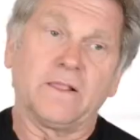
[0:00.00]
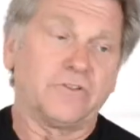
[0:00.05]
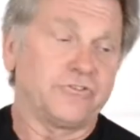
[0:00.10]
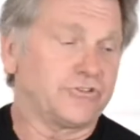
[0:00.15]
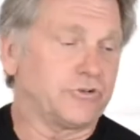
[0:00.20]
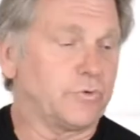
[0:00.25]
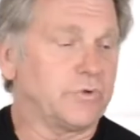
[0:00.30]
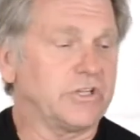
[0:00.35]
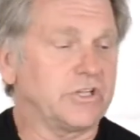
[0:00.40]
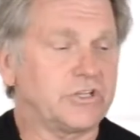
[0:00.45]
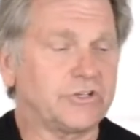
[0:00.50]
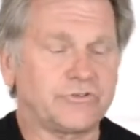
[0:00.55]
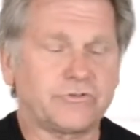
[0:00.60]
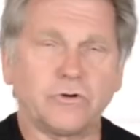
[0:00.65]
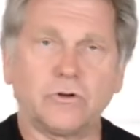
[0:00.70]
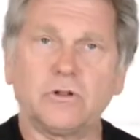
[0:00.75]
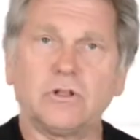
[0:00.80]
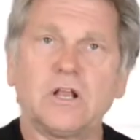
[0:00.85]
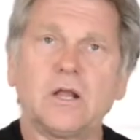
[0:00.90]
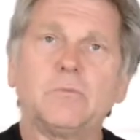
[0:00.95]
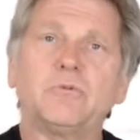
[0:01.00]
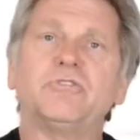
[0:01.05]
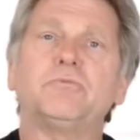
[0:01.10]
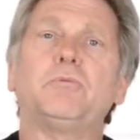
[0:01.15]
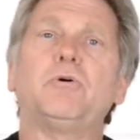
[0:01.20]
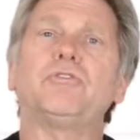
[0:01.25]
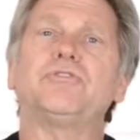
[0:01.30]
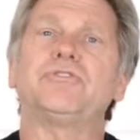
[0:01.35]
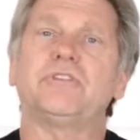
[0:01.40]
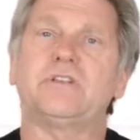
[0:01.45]
So when the control arm is
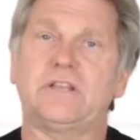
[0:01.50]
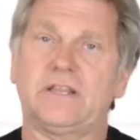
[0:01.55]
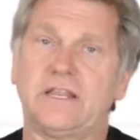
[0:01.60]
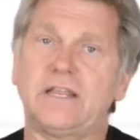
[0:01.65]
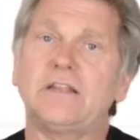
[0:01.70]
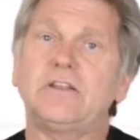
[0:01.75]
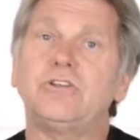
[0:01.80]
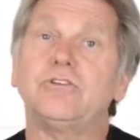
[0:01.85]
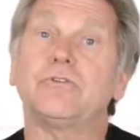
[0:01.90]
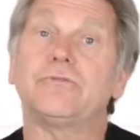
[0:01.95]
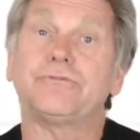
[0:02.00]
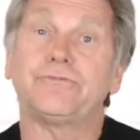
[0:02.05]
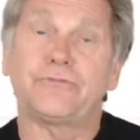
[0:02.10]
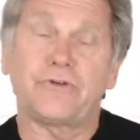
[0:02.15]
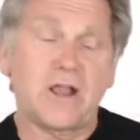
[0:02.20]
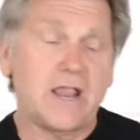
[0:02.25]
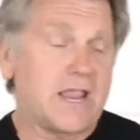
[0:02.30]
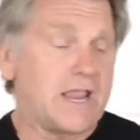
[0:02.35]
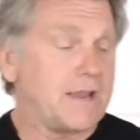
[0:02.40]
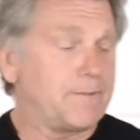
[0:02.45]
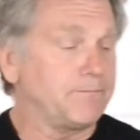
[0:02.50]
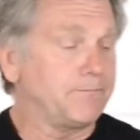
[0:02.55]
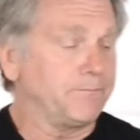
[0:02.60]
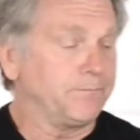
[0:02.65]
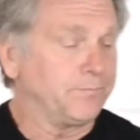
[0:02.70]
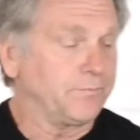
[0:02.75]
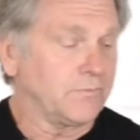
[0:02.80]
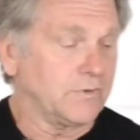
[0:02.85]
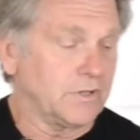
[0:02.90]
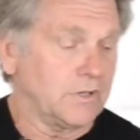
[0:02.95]
bolted in your frame,
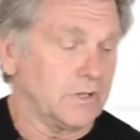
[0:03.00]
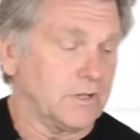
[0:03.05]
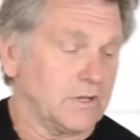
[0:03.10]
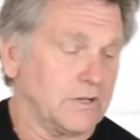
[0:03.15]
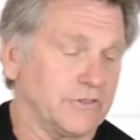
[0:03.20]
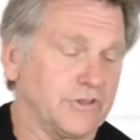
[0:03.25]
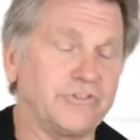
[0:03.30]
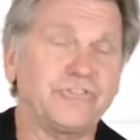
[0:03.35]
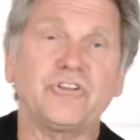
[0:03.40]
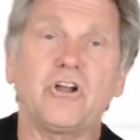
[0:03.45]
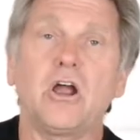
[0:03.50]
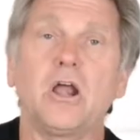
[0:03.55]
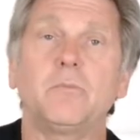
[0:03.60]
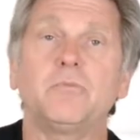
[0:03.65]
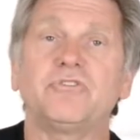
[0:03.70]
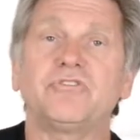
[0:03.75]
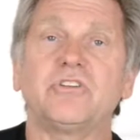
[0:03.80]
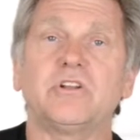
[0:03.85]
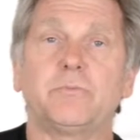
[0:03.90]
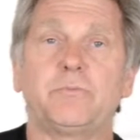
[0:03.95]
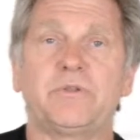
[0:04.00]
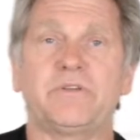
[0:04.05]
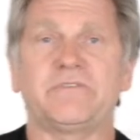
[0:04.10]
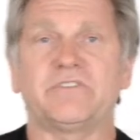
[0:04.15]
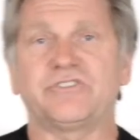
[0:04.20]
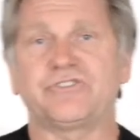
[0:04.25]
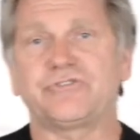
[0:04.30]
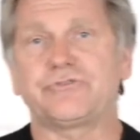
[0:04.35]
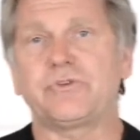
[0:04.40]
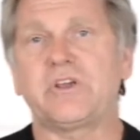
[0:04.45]
this arm is going to
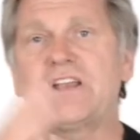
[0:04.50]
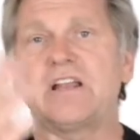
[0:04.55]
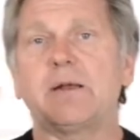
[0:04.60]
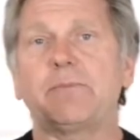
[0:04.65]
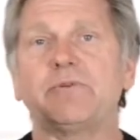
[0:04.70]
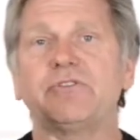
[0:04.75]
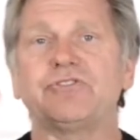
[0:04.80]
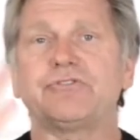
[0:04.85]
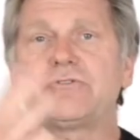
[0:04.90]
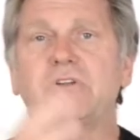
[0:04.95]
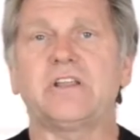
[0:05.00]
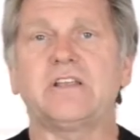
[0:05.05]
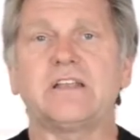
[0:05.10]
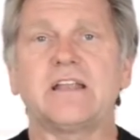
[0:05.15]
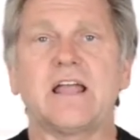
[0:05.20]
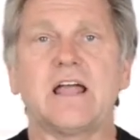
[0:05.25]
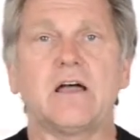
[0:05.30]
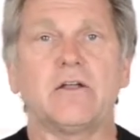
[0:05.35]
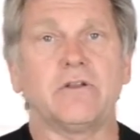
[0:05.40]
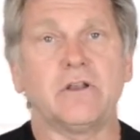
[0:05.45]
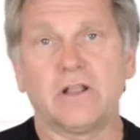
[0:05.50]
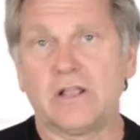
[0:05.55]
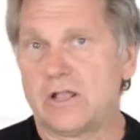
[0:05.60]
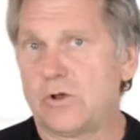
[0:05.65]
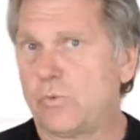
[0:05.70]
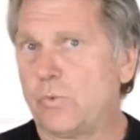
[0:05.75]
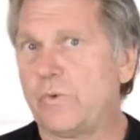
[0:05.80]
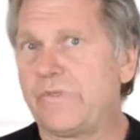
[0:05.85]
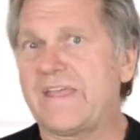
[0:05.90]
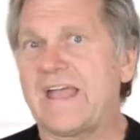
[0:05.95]
pivot straight up and straight down
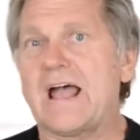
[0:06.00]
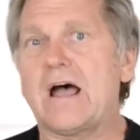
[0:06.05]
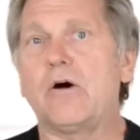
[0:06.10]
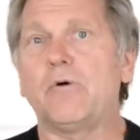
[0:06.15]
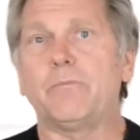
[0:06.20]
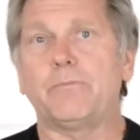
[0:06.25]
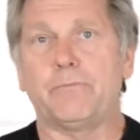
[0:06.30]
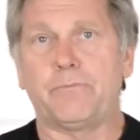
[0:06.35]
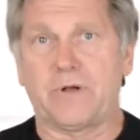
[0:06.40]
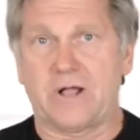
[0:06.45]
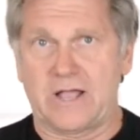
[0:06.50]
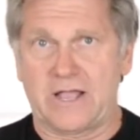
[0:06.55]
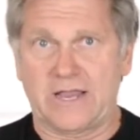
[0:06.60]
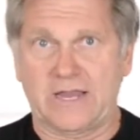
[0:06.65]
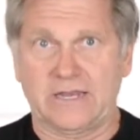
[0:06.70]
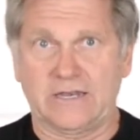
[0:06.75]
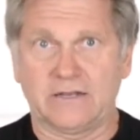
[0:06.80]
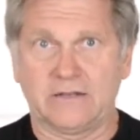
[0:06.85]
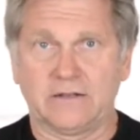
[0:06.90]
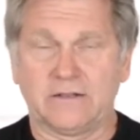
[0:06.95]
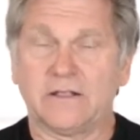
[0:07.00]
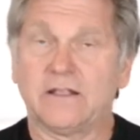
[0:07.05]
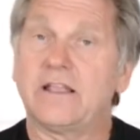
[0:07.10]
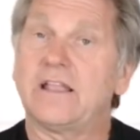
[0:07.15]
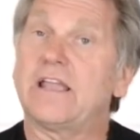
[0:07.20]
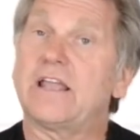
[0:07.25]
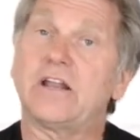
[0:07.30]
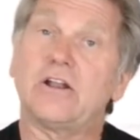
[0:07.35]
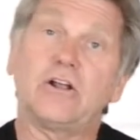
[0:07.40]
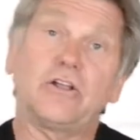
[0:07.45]
without bind.
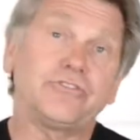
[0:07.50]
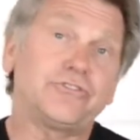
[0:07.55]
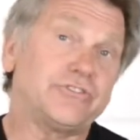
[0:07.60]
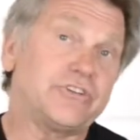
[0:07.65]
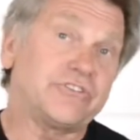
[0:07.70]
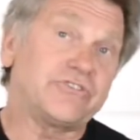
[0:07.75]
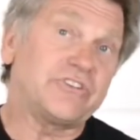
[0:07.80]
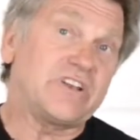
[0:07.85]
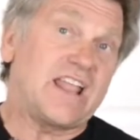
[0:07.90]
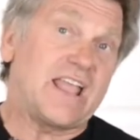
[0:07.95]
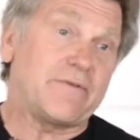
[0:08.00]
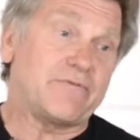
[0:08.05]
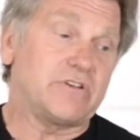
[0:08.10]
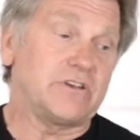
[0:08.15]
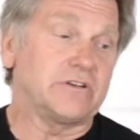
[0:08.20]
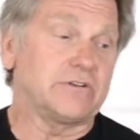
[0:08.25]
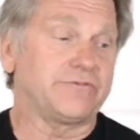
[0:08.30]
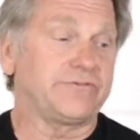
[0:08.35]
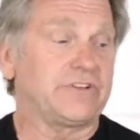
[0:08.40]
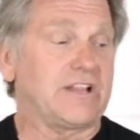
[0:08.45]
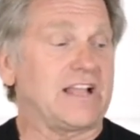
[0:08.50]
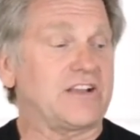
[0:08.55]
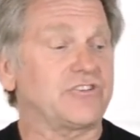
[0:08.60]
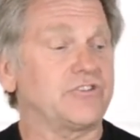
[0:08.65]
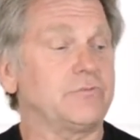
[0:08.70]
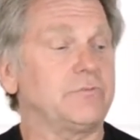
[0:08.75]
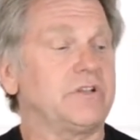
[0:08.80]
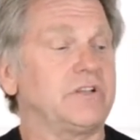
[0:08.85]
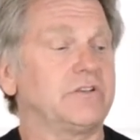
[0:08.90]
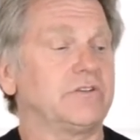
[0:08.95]
And it also doesn't have any
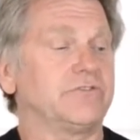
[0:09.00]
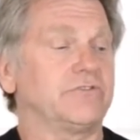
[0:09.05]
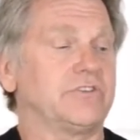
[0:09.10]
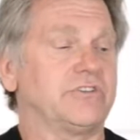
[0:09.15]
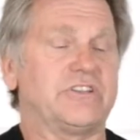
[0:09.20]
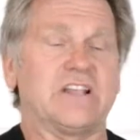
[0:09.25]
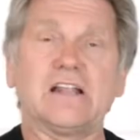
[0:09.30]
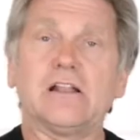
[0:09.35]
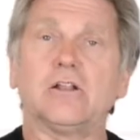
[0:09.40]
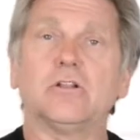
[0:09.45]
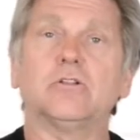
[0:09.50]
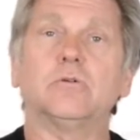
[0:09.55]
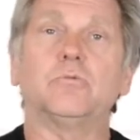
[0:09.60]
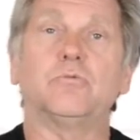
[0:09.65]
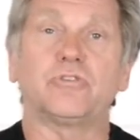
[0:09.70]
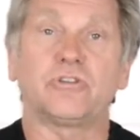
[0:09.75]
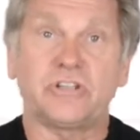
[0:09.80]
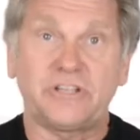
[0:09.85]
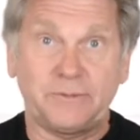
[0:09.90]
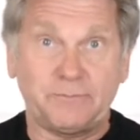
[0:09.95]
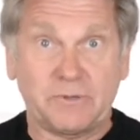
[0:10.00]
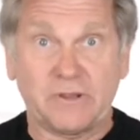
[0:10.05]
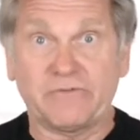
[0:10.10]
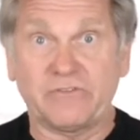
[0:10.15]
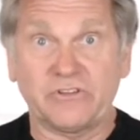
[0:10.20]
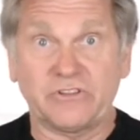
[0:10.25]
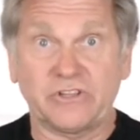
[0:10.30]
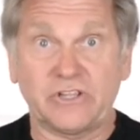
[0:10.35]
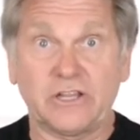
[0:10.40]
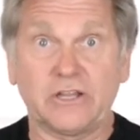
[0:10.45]
deflection because the Del-A-Lum will keep
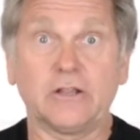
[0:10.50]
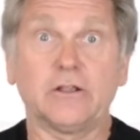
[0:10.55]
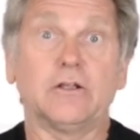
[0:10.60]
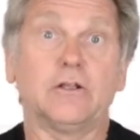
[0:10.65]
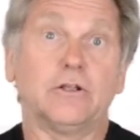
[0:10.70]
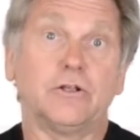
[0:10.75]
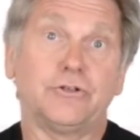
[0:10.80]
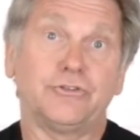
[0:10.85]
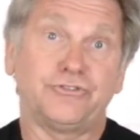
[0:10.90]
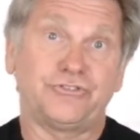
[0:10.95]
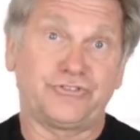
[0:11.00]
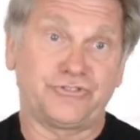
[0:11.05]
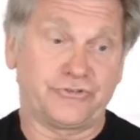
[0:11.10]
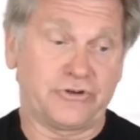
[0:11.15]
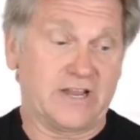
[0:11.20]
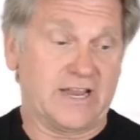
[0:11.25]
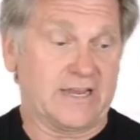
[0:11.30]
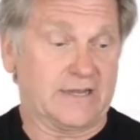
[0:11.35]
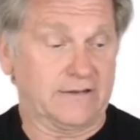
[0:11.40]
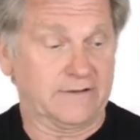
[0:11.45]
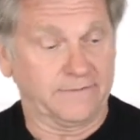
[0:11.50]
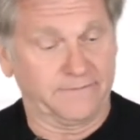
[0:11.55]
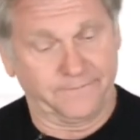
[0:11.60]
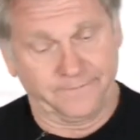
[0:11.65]
everything straight.